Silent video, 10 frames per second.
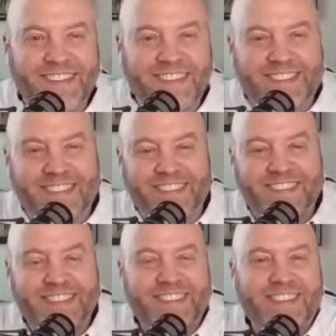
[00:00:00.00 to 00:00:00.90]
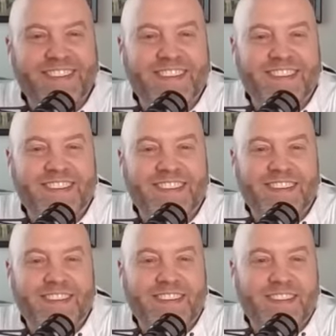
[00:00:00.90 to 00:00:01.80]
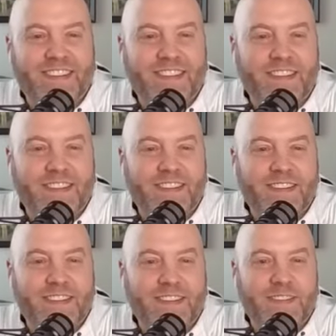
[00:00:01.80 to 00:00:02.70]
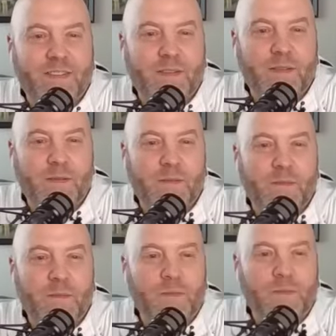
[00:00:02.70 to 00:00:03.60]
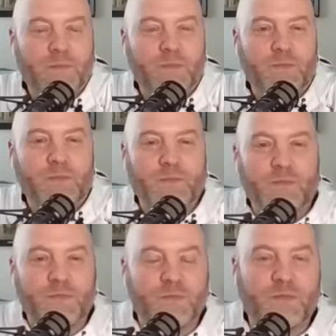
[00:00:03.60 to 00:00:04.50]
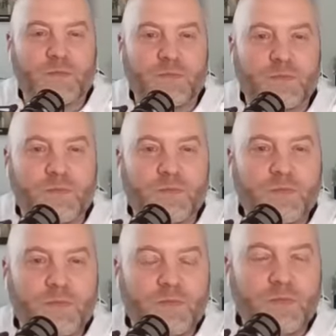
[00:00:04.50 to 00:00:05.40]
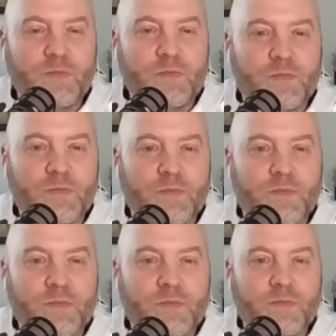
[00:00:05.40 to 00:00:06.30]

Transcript: No words are spoken by the person on screen.